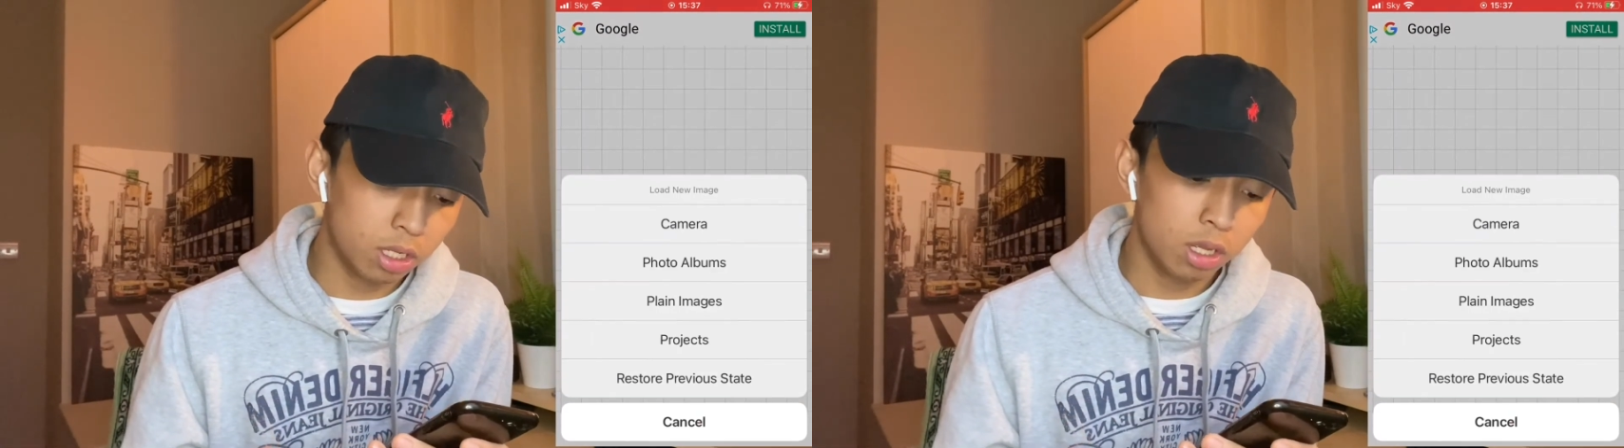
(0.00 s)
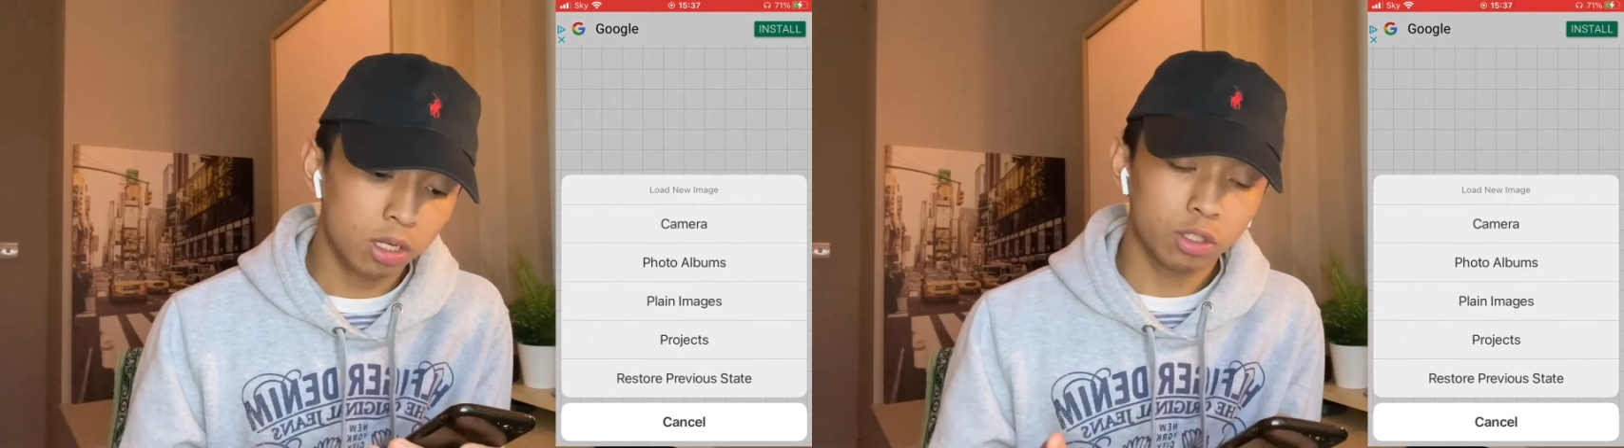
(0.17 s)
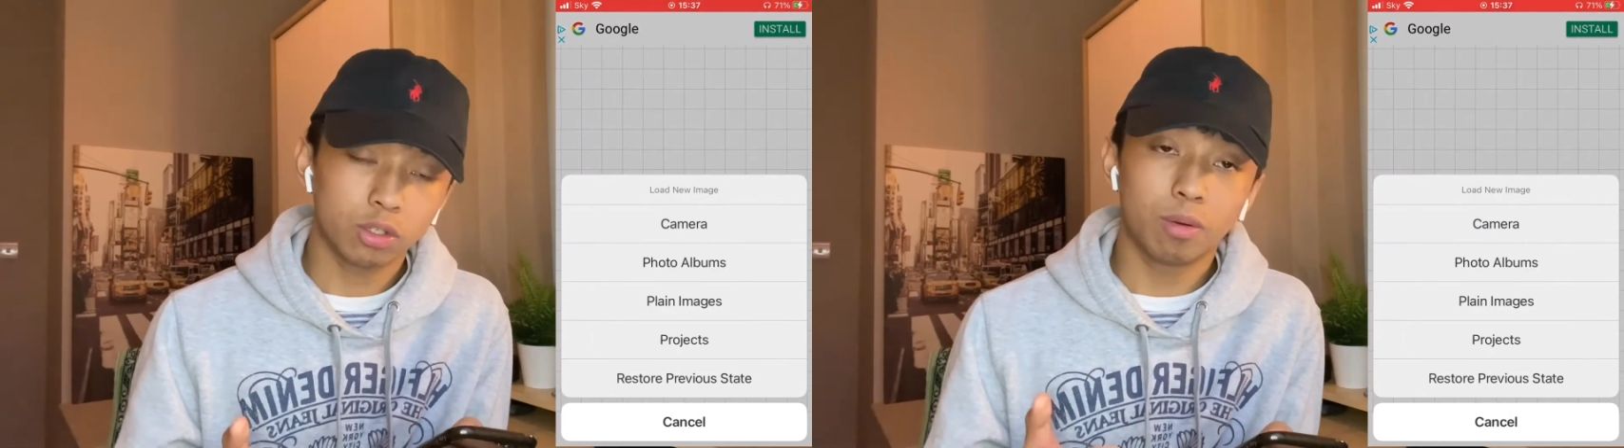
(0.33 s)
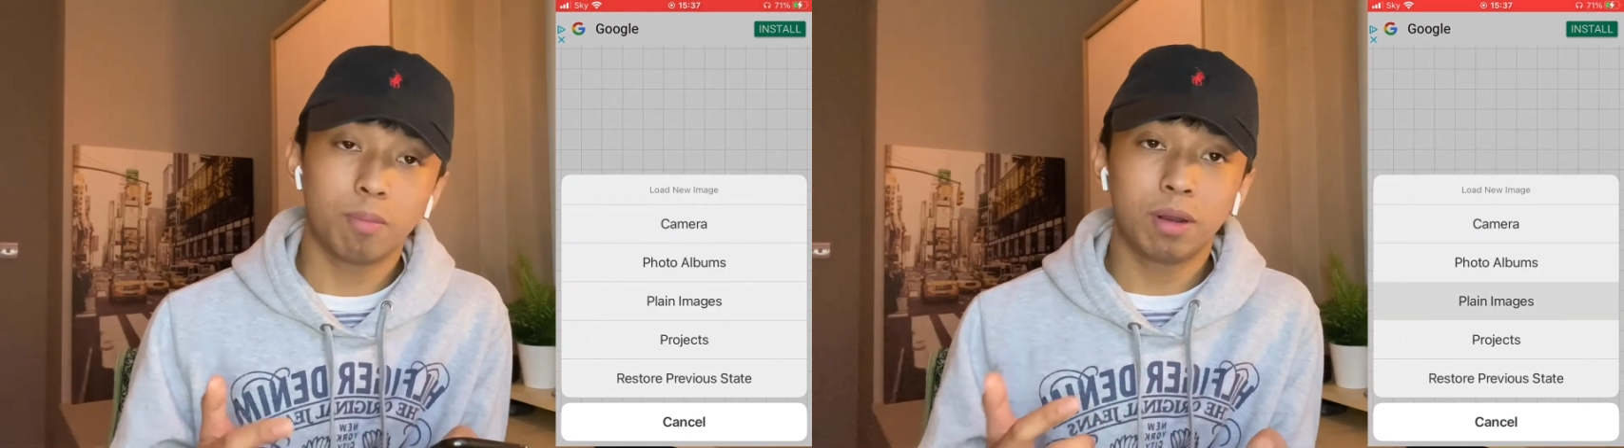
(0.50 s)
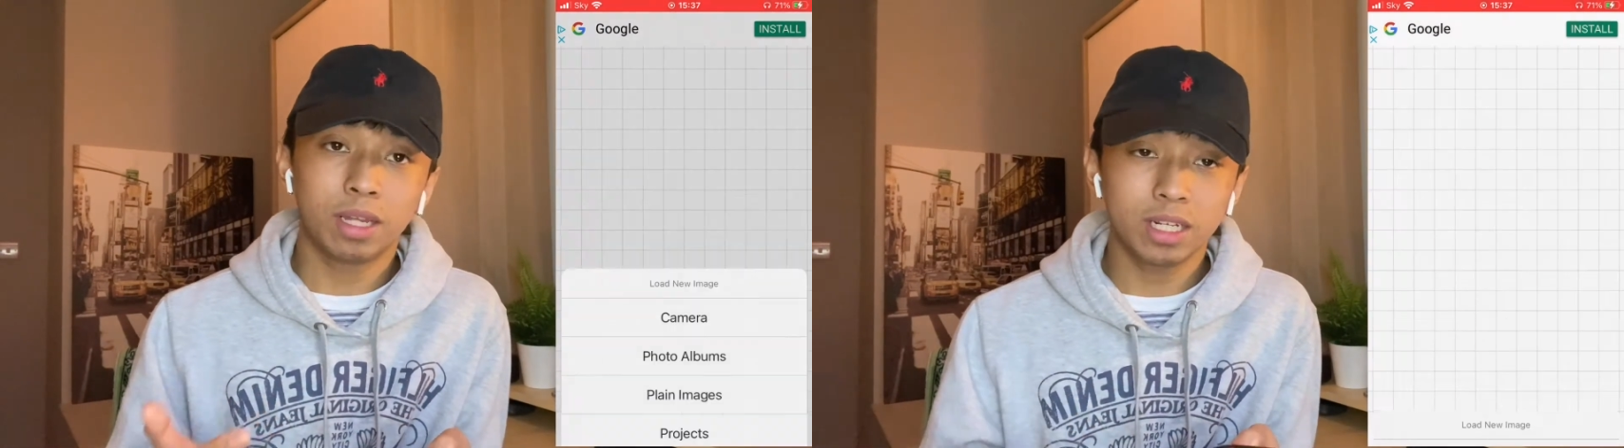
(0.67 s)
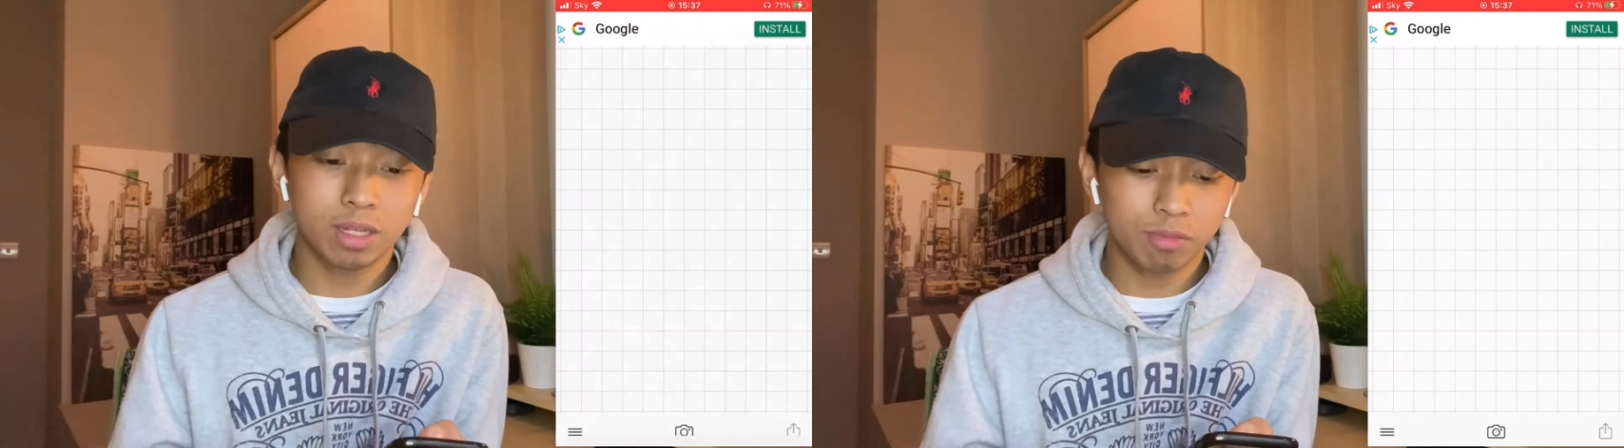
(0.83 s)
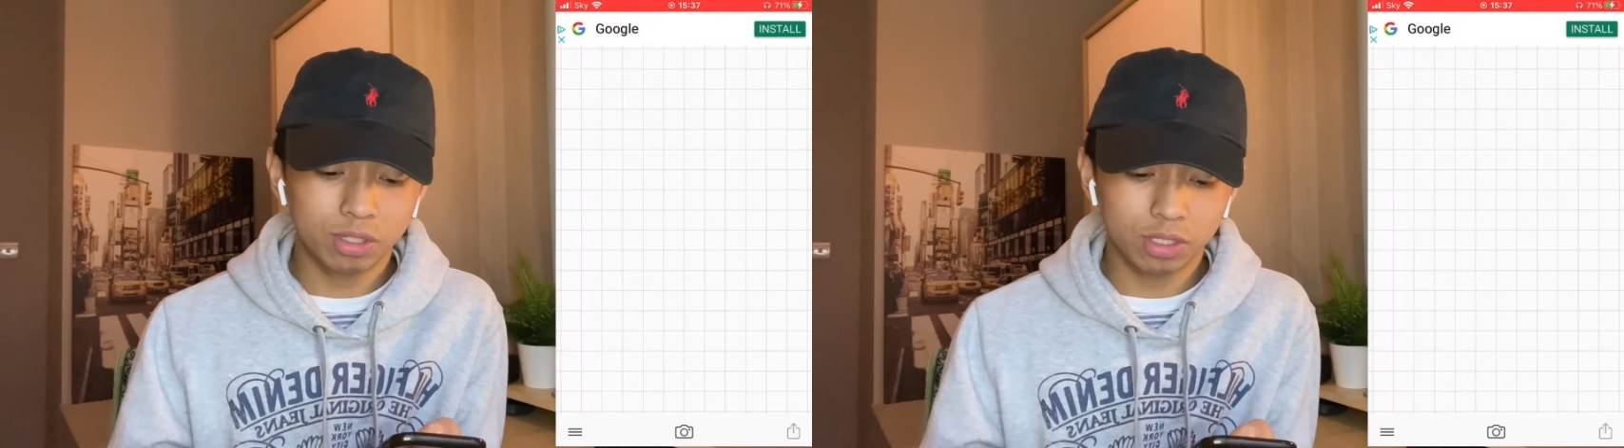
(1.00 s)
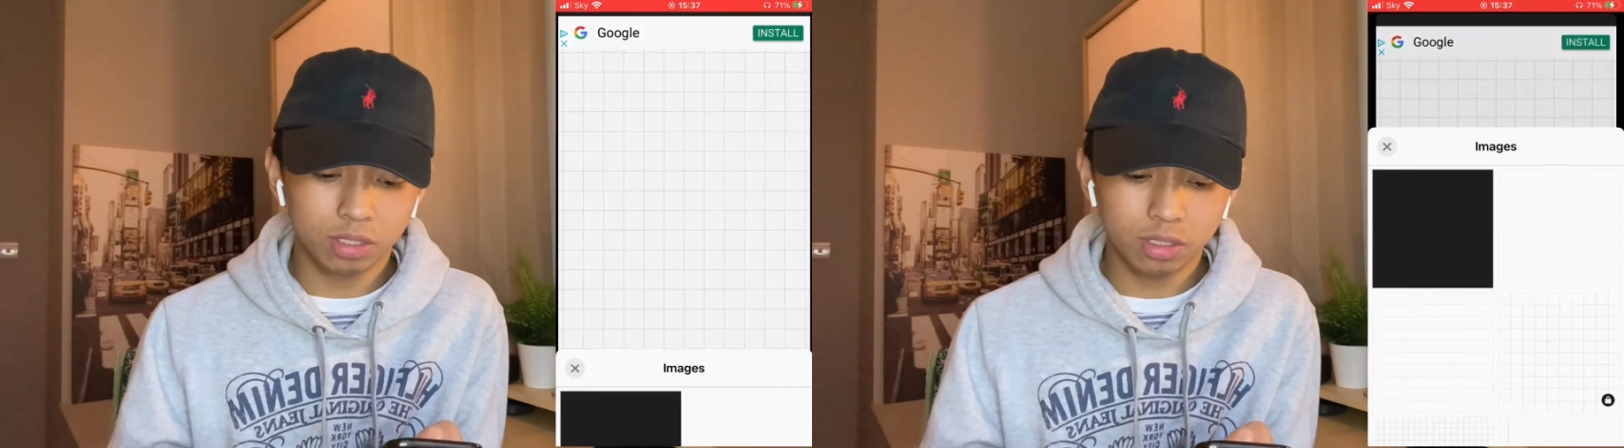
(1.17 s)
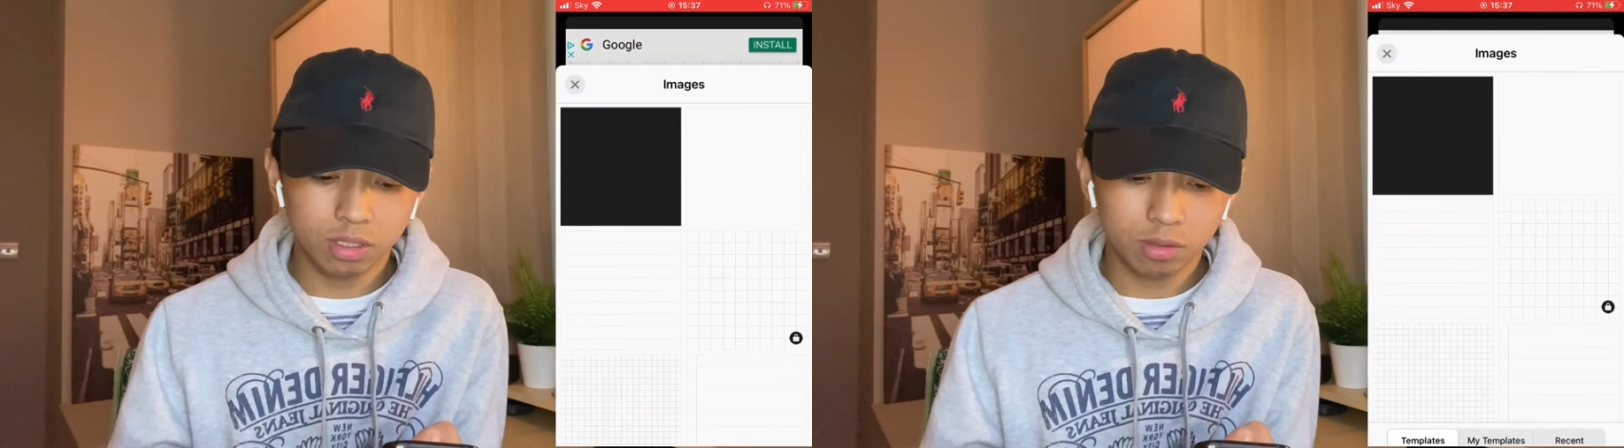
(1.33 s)
go to plain
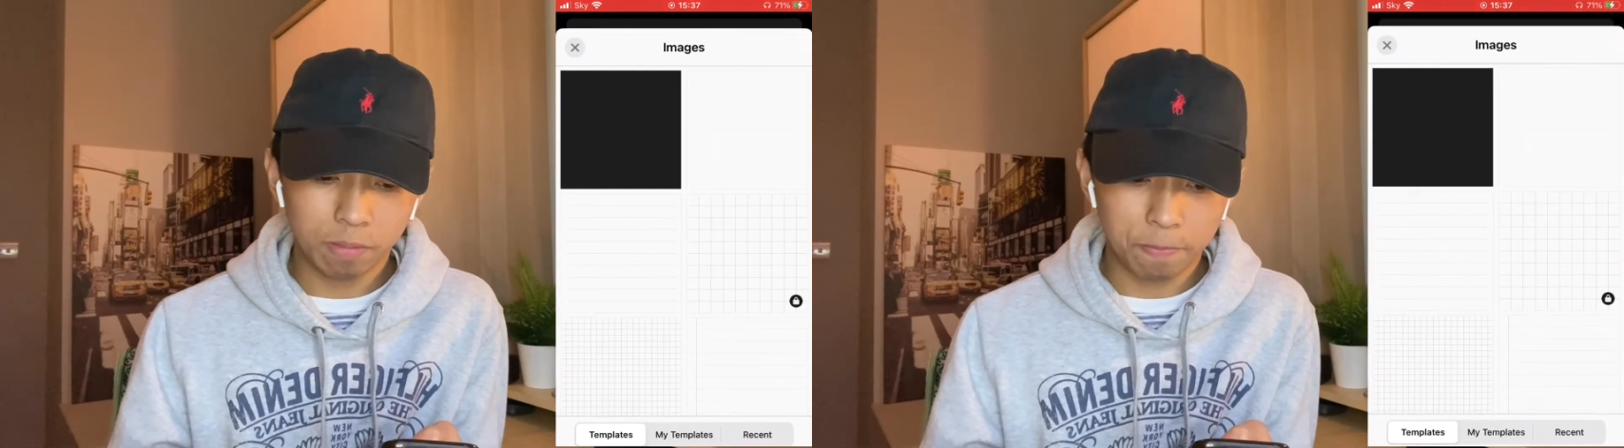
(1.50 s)
images,